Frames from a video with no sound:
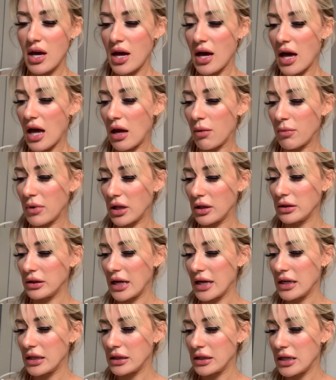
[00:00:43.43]
I'm going to
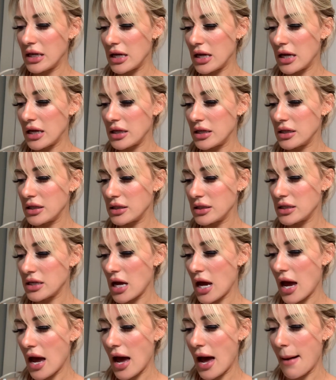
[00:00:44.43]
lightly
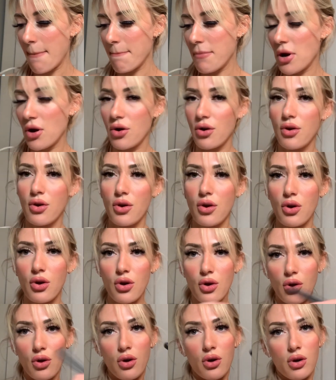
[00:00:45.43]
tap
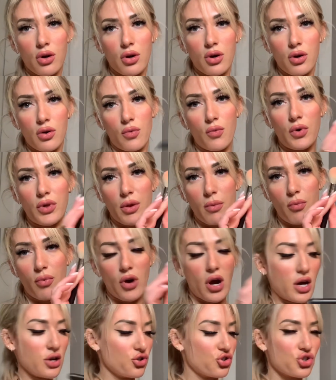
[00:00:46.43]
with a
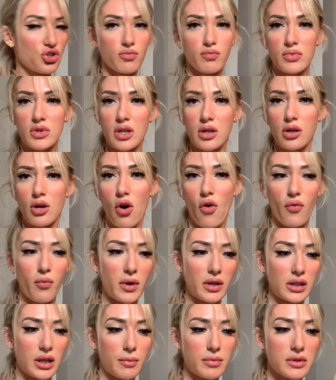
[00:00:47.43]
brush. I'm just going to go over my
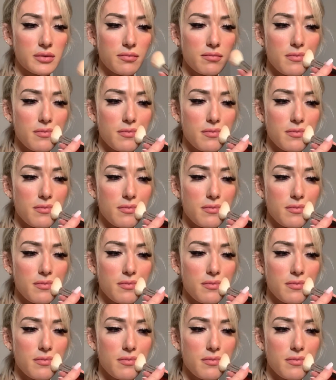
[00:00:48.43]
lips.